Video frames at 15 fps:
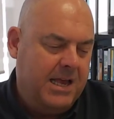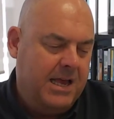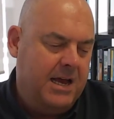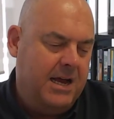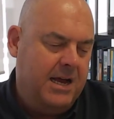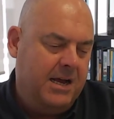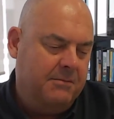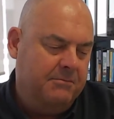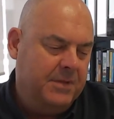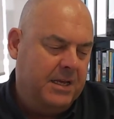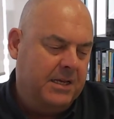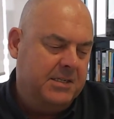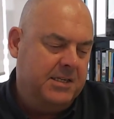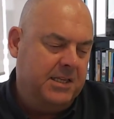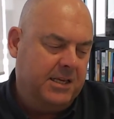
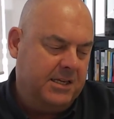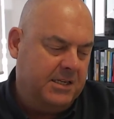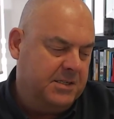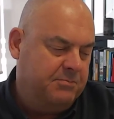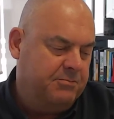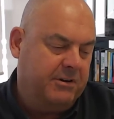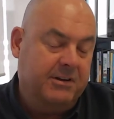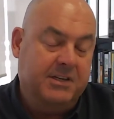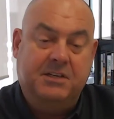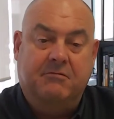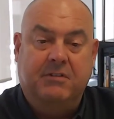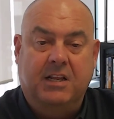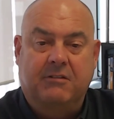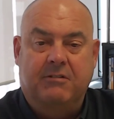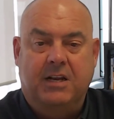Silicon's progressing
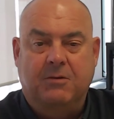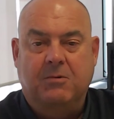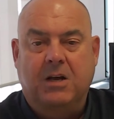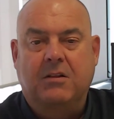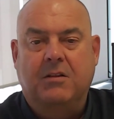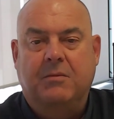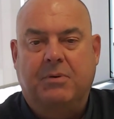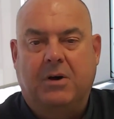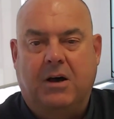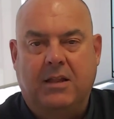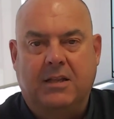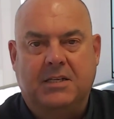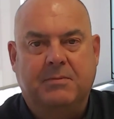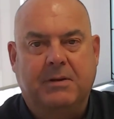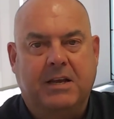really, really well. The
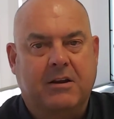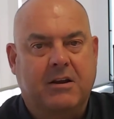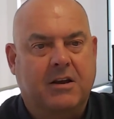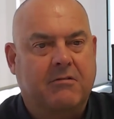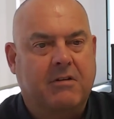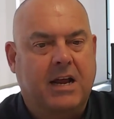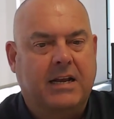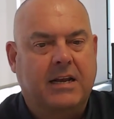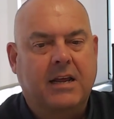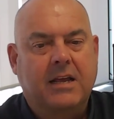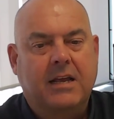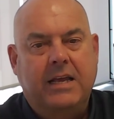pilot's been going great.